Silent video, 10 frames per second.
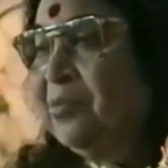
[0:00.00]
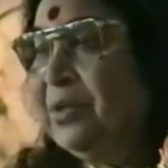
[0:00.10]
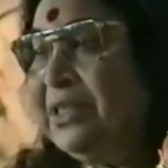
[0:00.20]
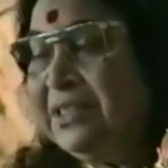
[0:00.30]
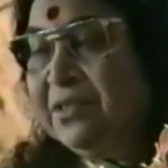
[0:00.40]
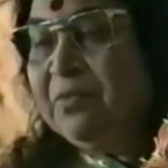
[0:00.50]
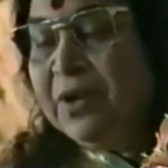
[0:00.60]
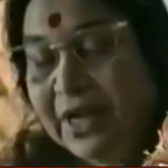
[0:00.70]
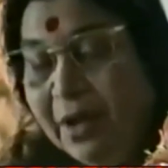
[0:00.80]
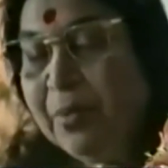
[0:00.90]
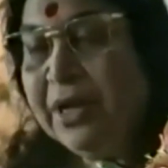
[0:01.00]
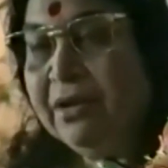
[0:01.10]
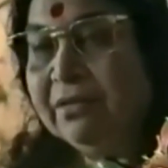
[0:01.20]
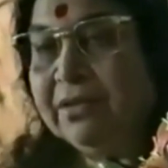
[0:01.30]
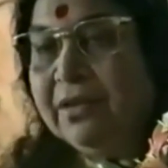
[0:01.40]
But it's a
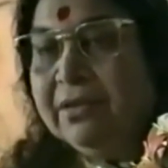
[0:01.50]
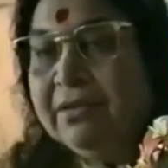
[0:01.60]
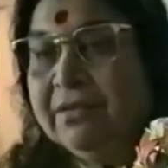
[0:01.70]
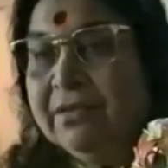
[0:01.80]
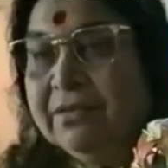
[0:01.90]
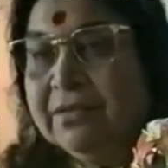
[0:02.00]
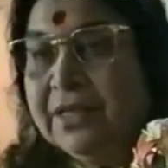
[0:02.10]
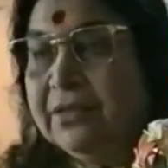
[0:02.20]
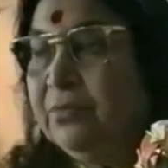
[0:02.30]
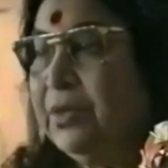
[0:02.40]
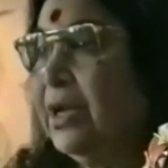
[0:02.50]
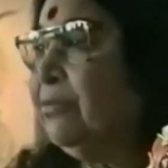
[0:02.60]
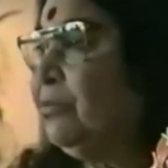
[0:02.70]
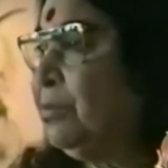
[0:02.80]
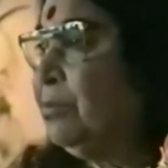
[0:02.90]
fundamental thing that we
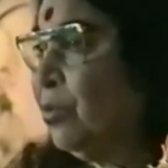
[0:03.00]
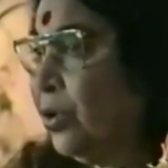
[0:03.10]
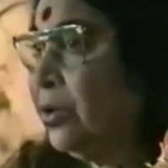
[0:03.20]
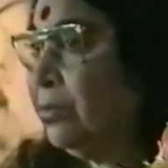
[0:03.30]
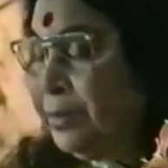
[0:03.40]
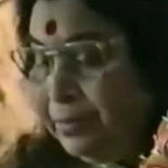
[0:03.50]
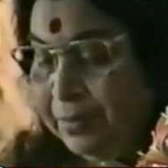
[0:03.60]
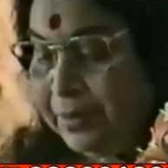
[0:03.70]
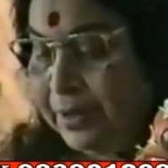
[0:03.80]
have to be moral people.